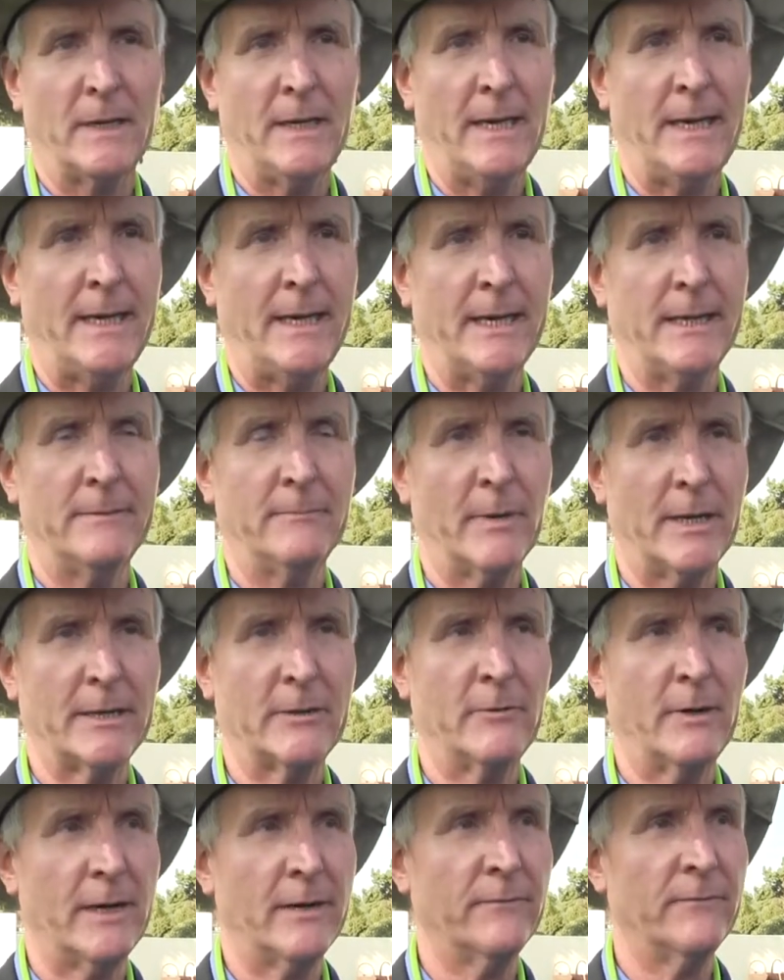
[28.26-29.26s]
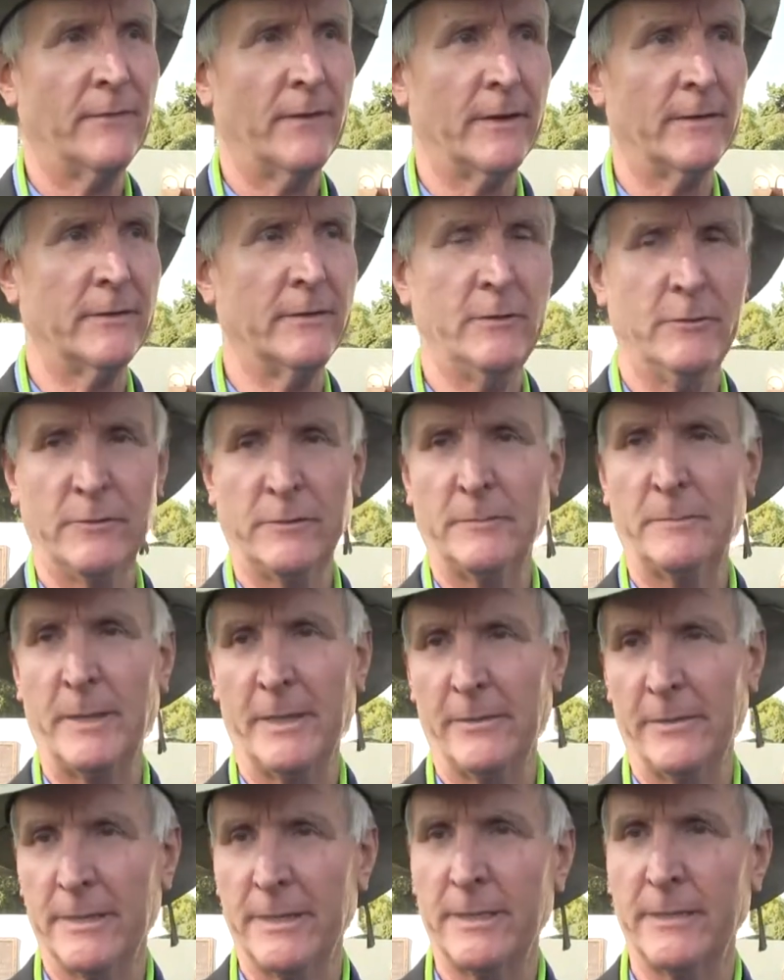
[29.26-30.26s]
And my grandfather, who is
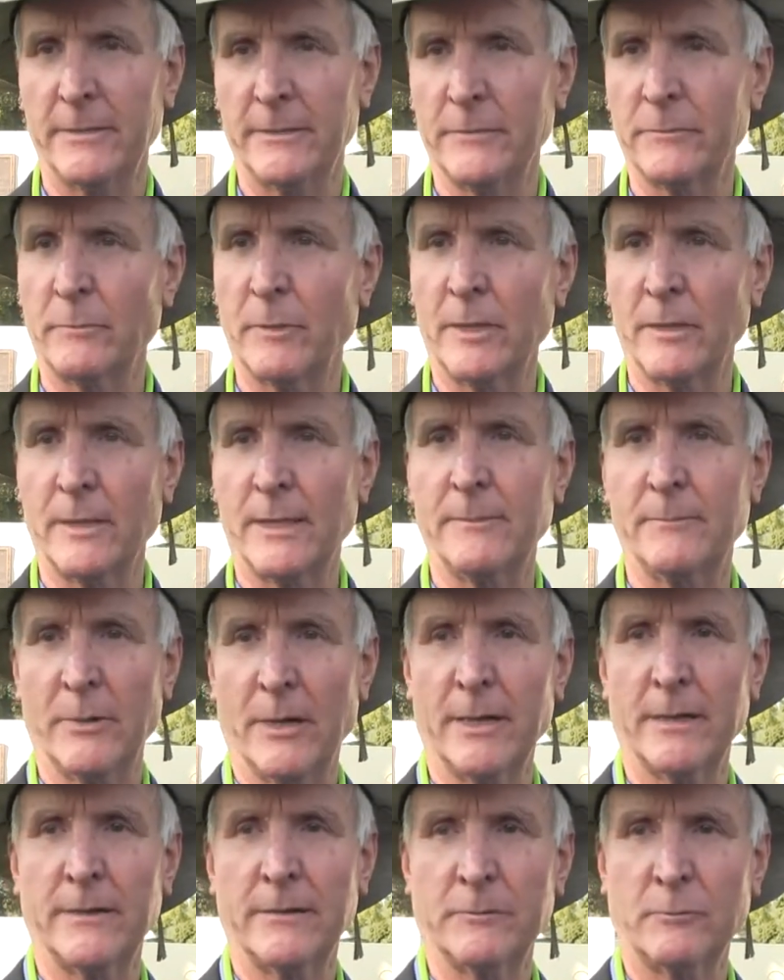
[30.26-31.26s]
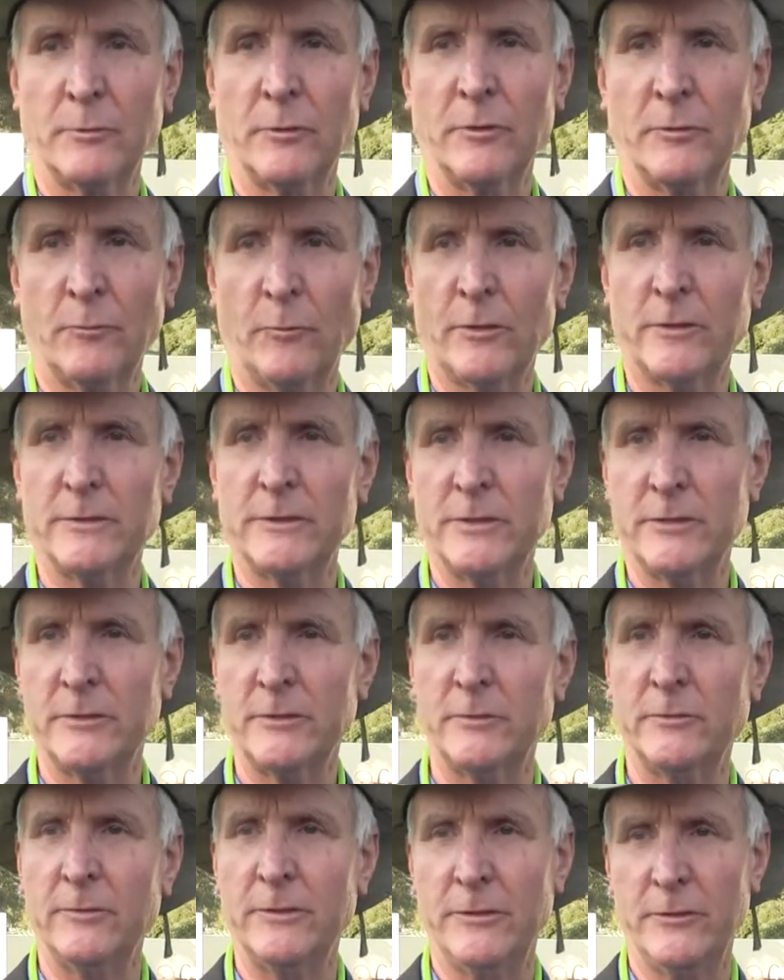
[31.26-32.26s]
buried here as well, I brought his World War
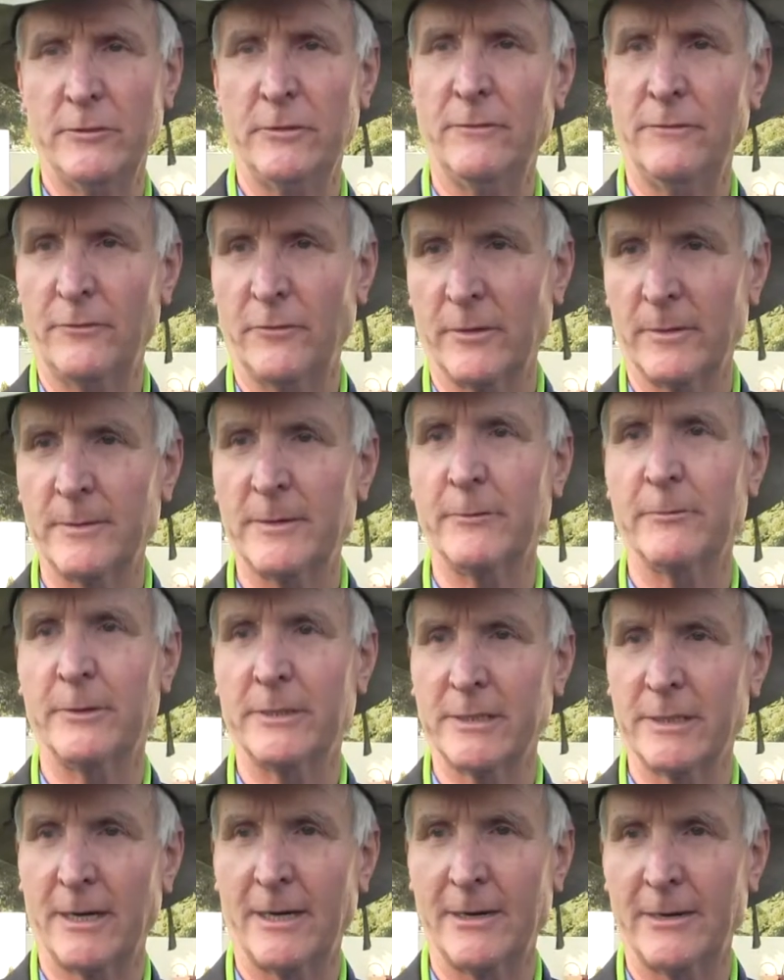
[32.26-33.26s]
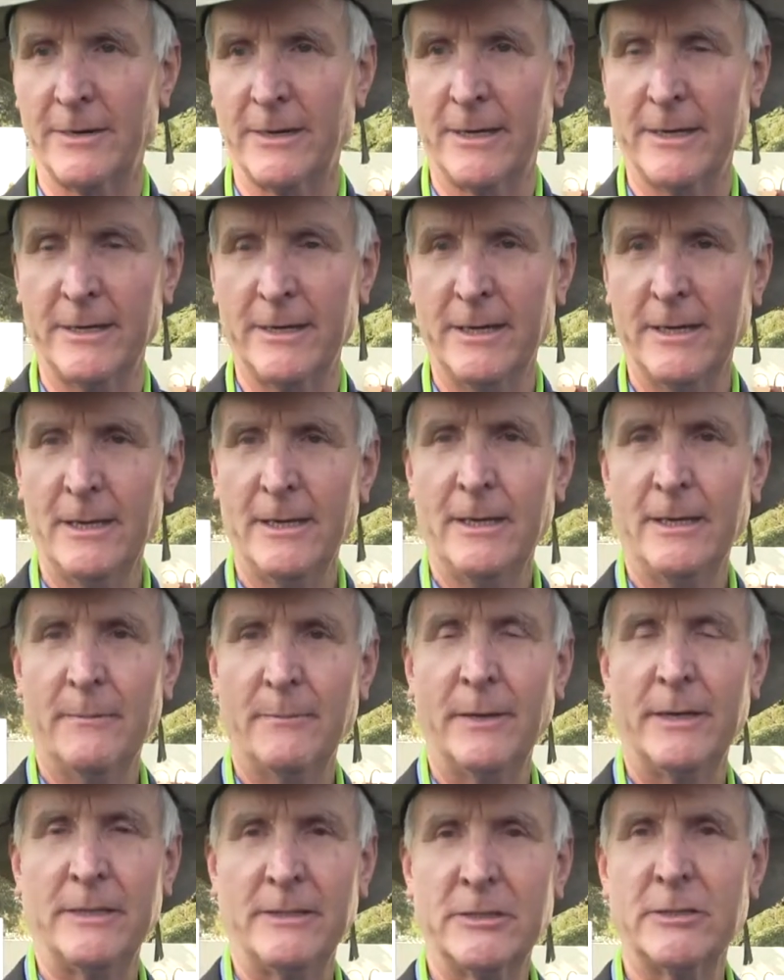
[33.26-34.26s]
II uniform he retired in,
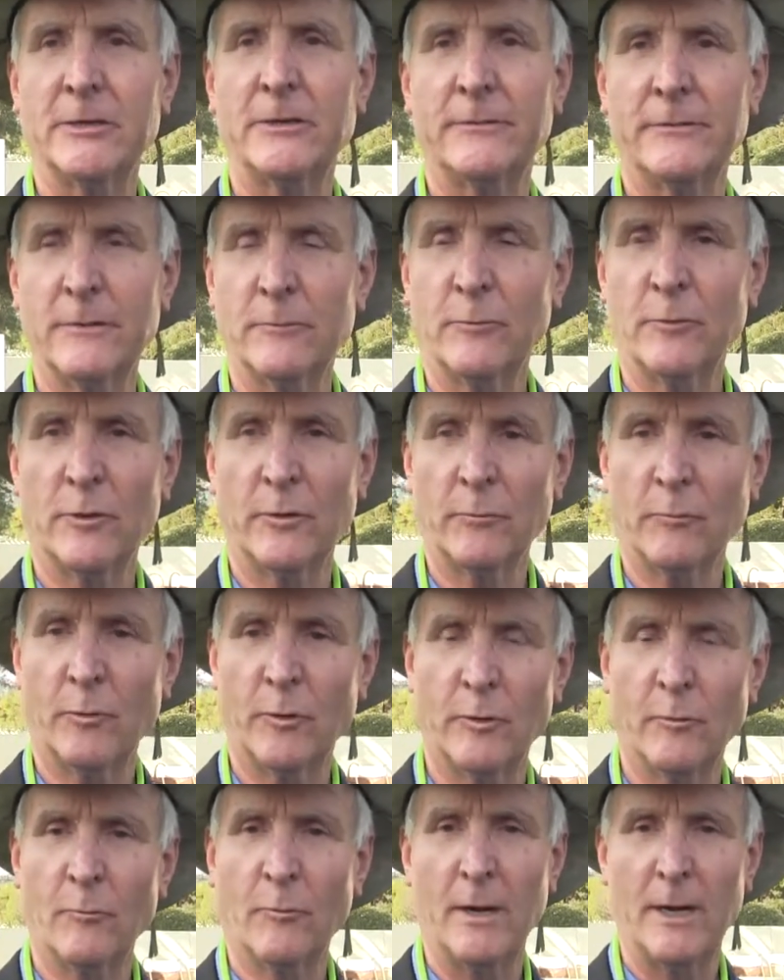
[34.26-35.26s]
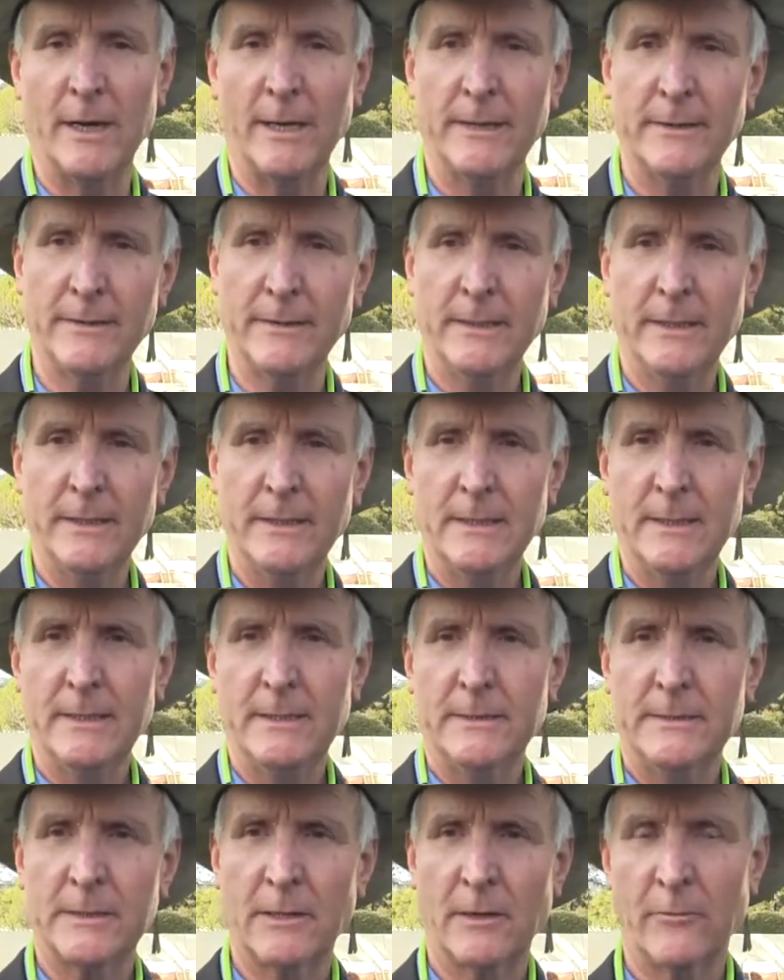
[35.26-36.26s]
but he served in World War I.
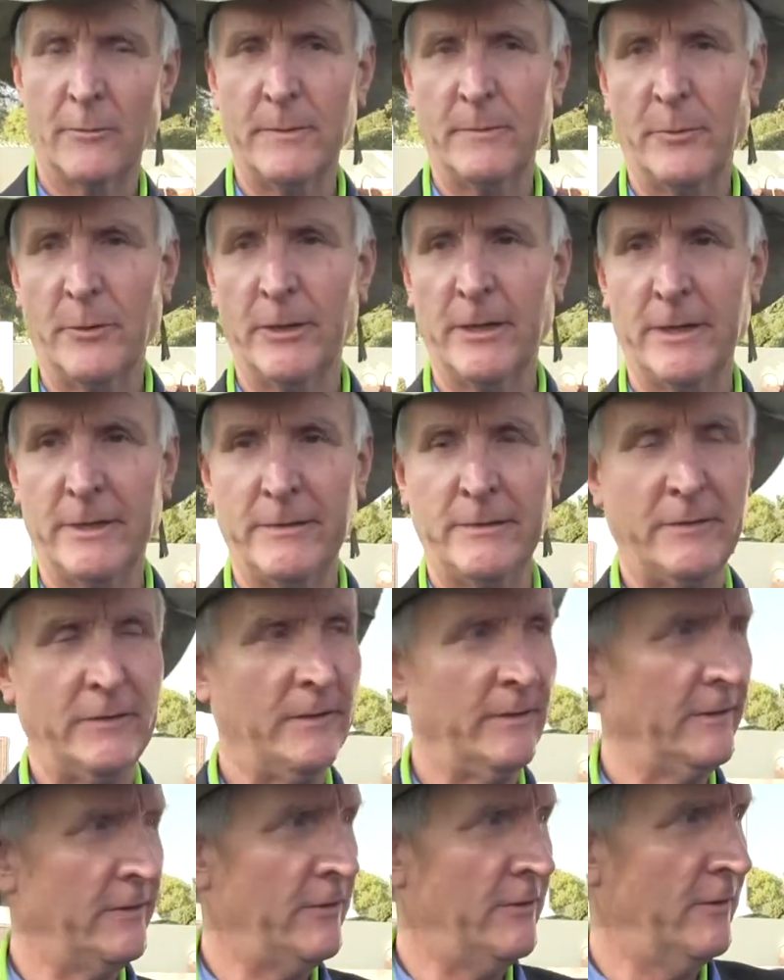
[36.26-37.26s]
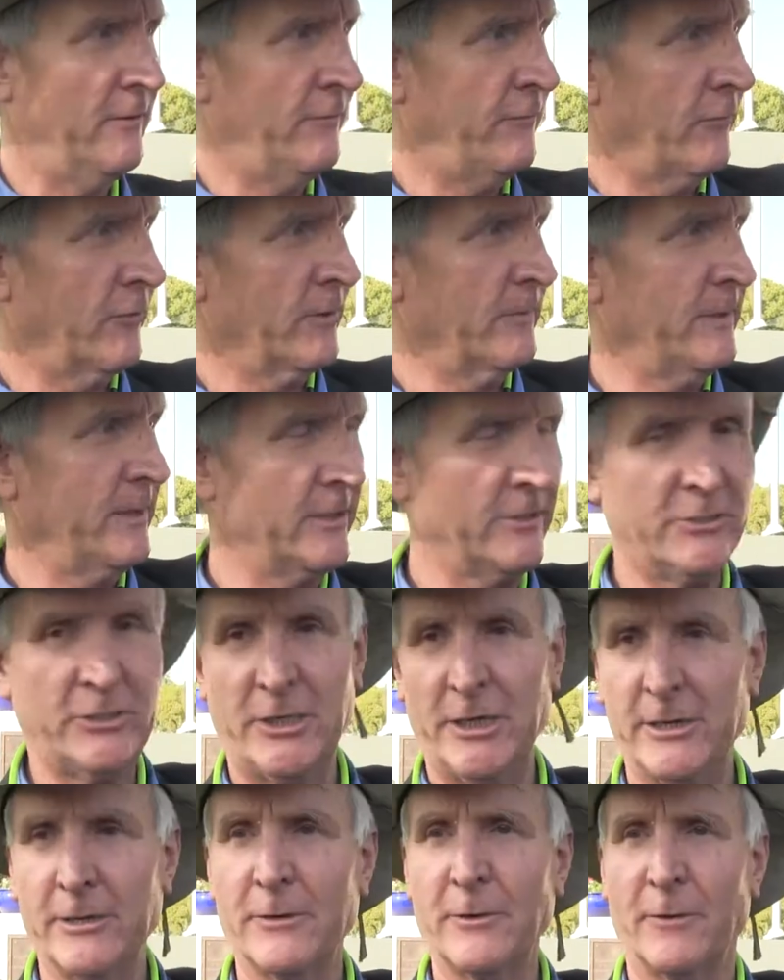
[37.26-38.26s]
So we put his uniform in a
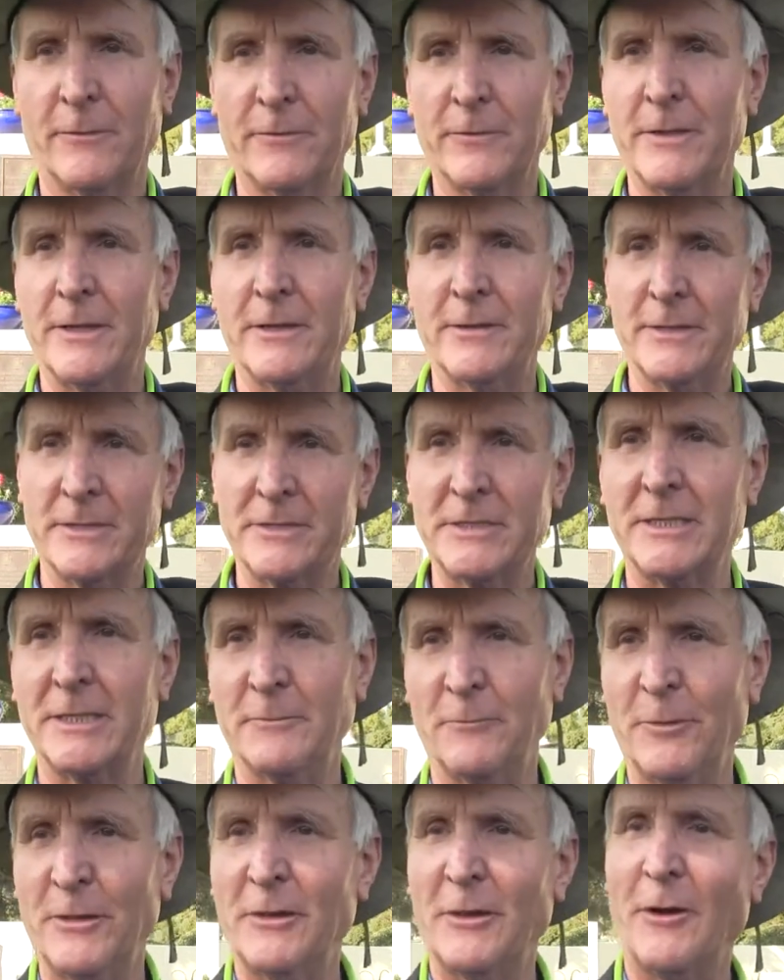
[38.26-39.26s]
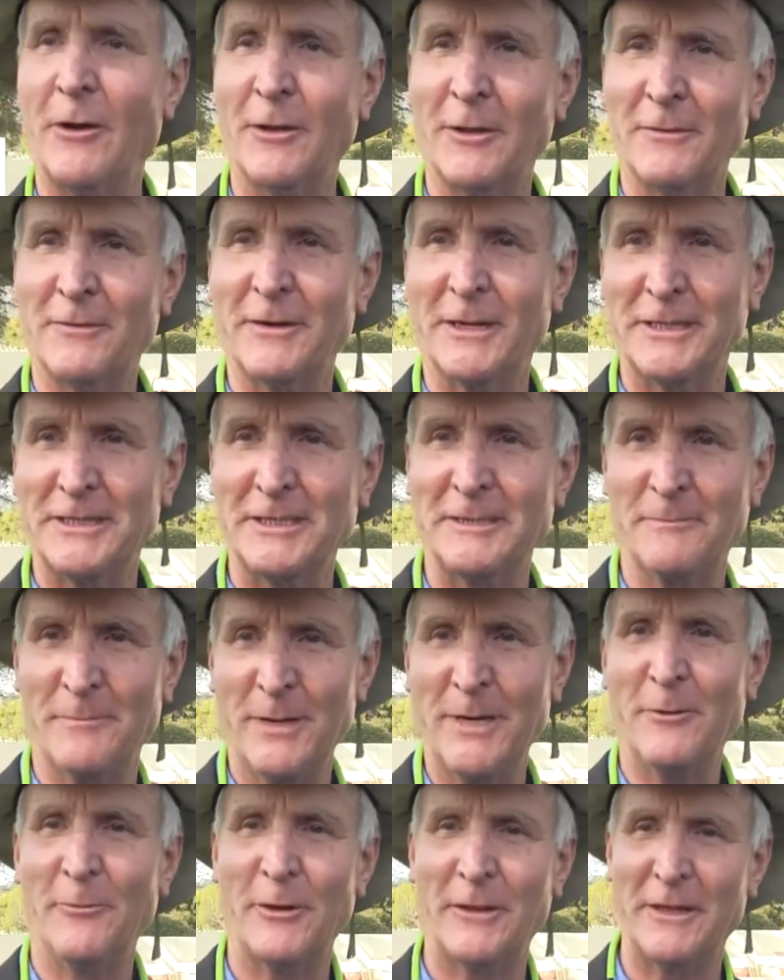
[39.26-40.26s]
chair over there to sit with all of us and
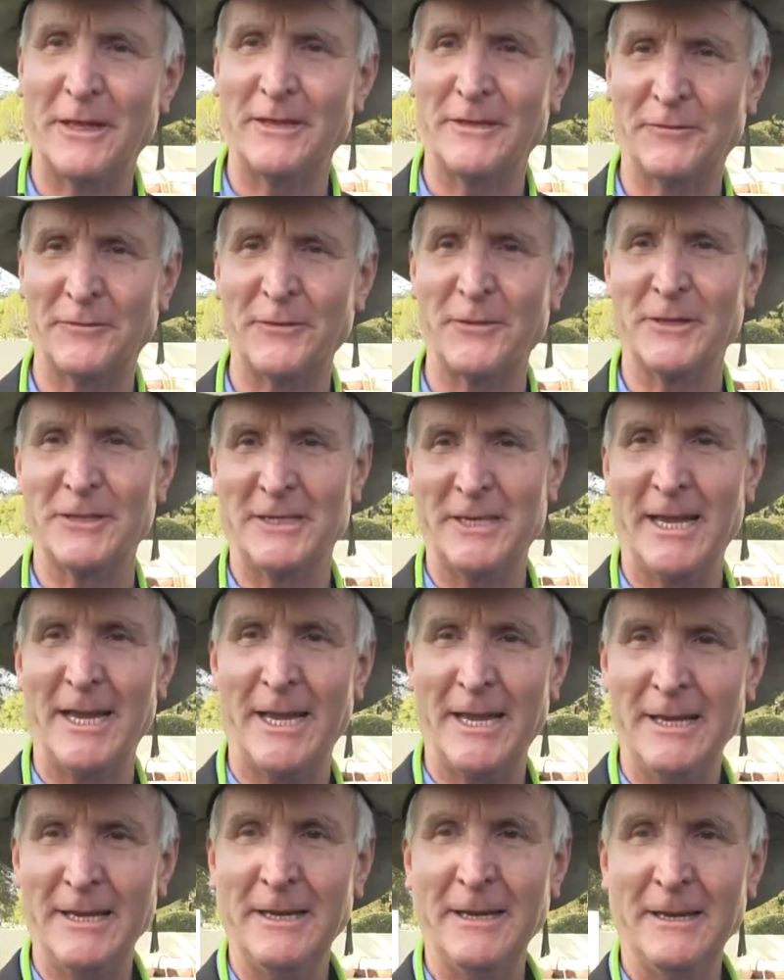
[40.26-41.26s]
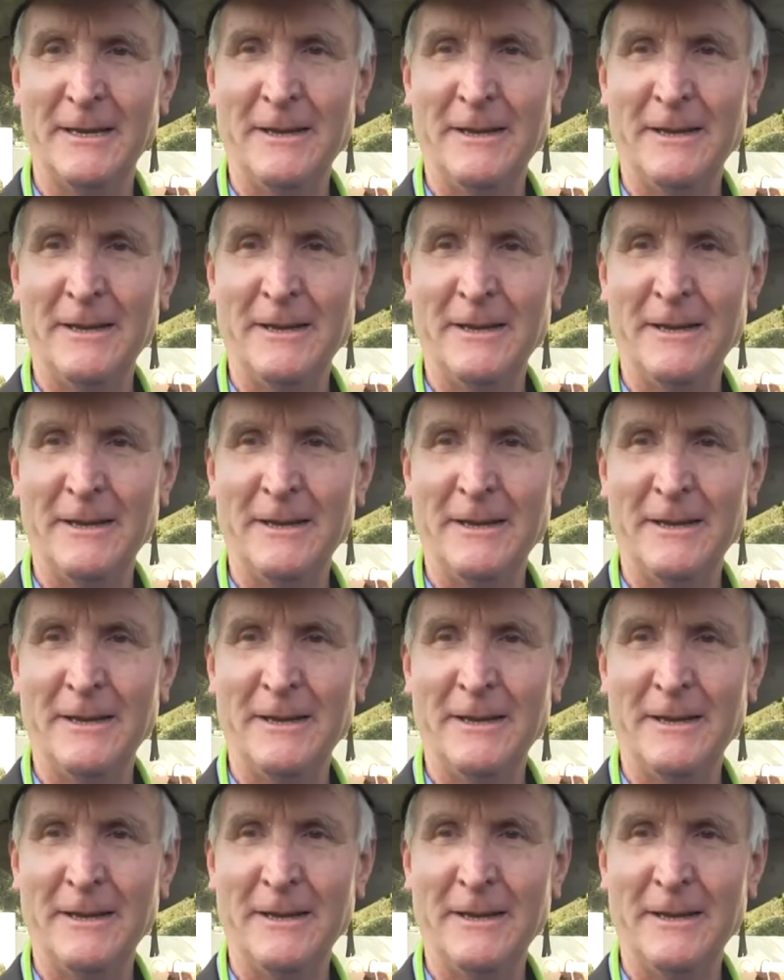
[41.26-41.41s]
be with us for the day.